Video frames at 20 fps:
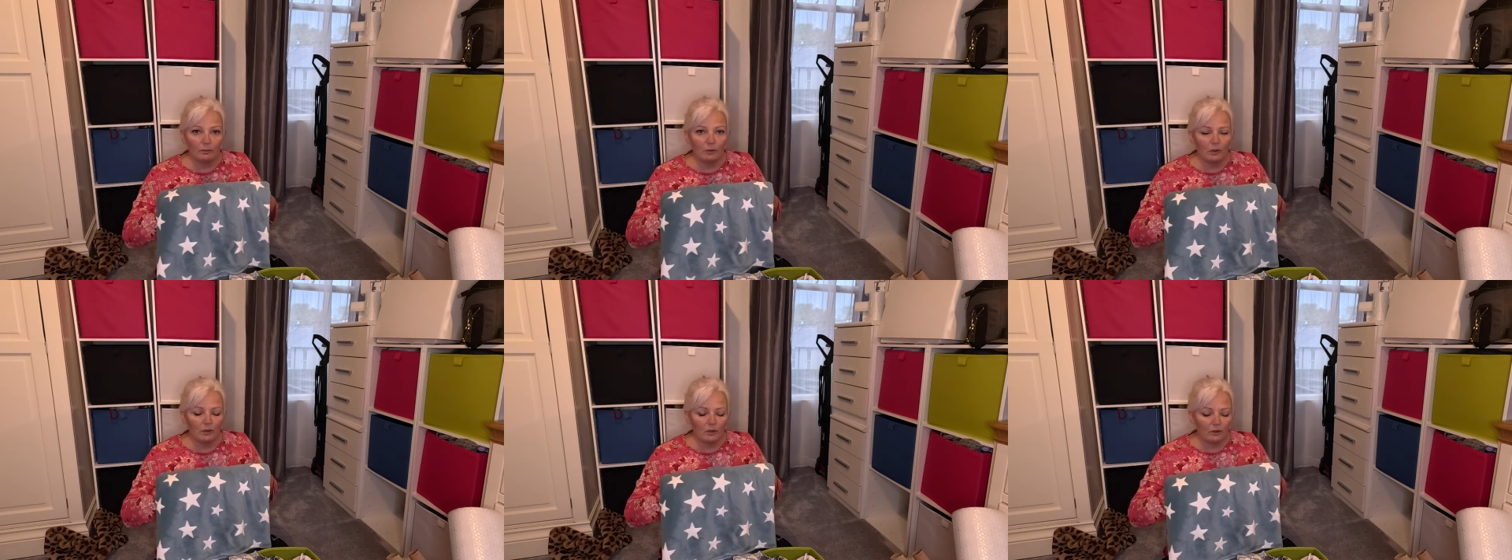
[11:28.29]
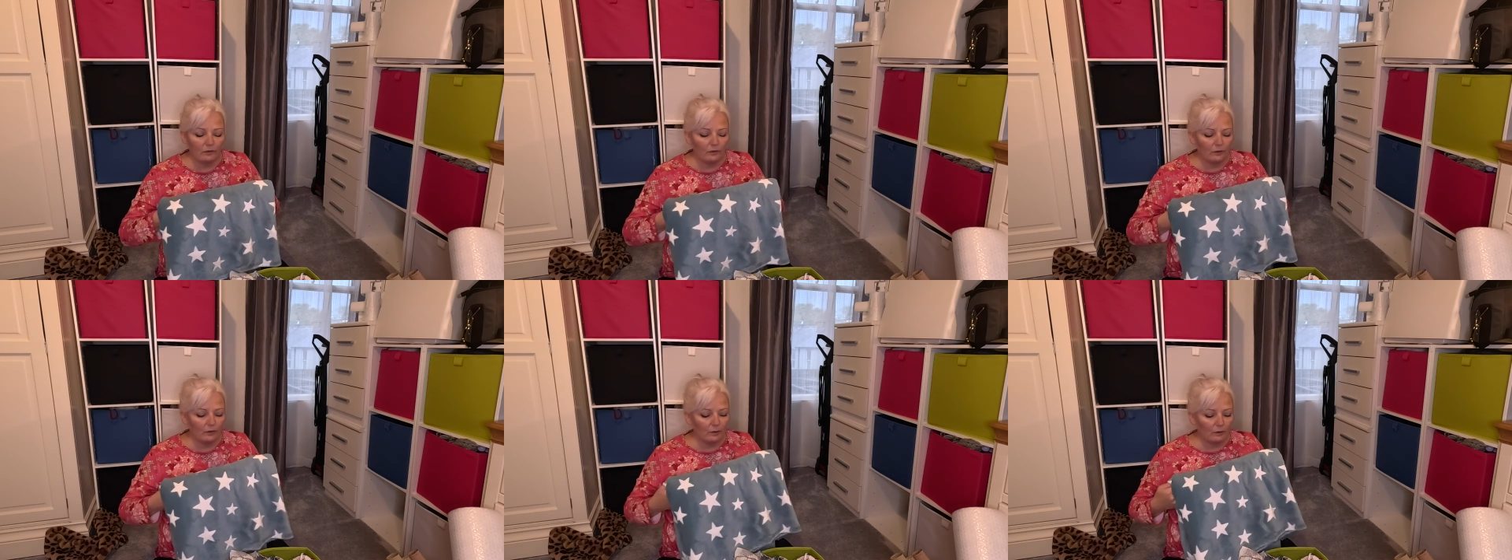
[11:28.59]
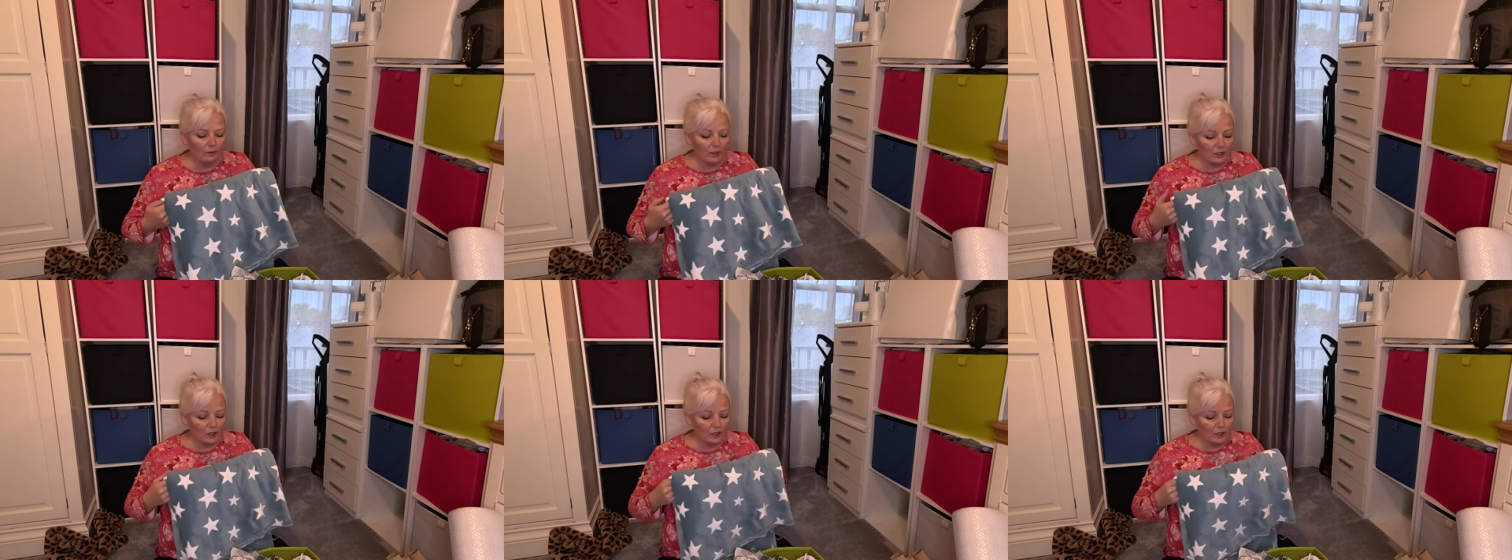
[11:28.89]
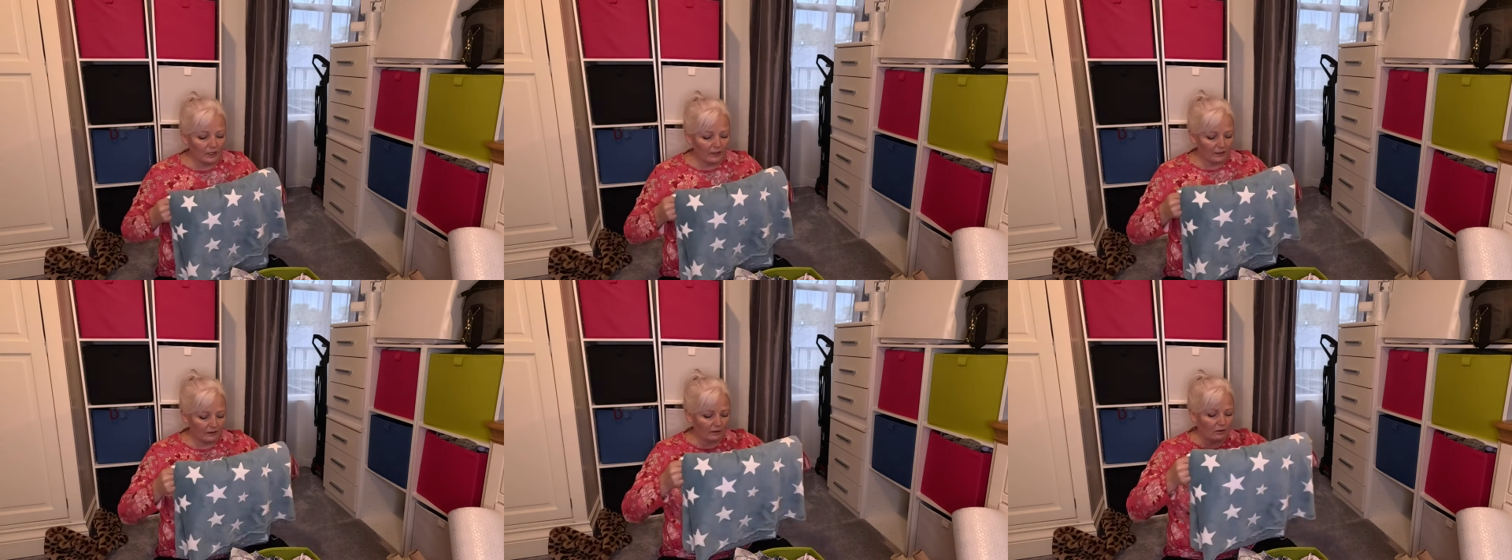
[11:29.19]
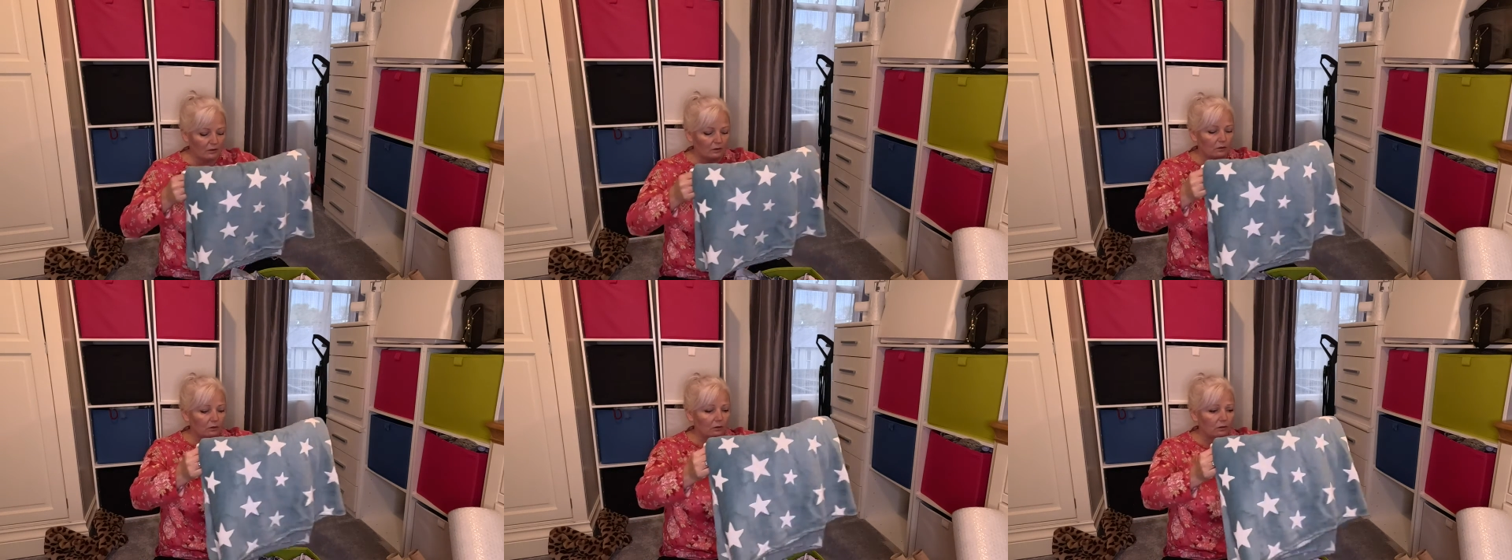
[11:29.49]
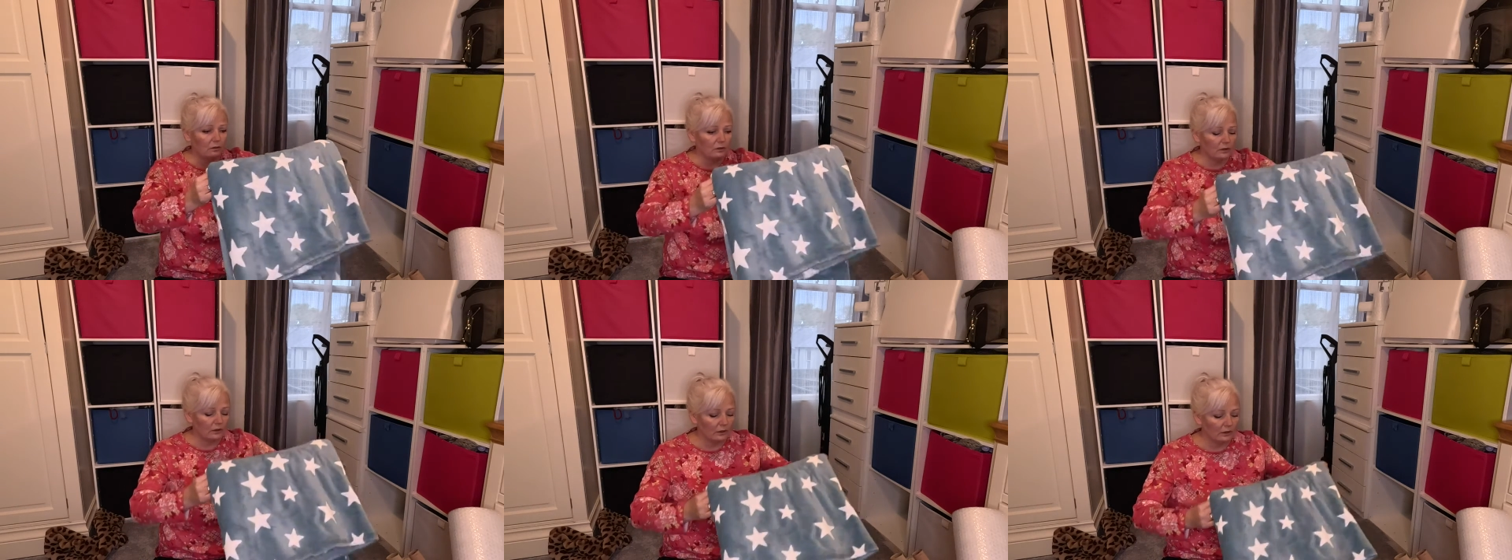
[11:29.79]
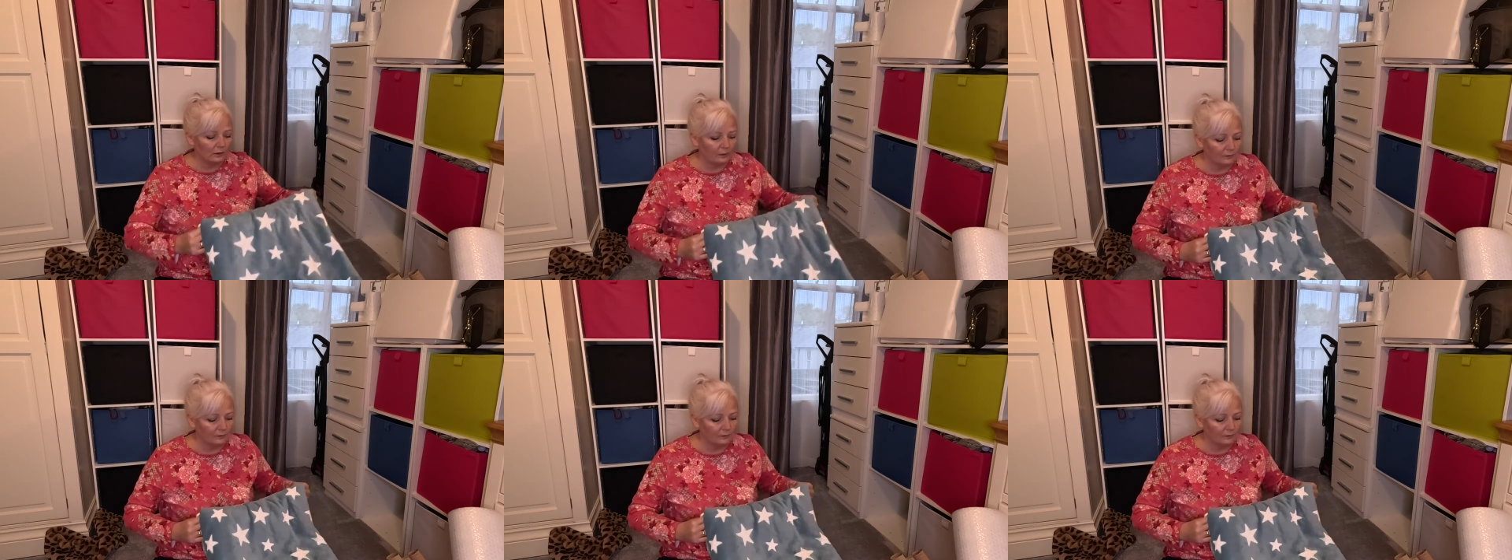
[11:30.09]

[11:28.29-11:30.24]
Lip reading: her when she's cold.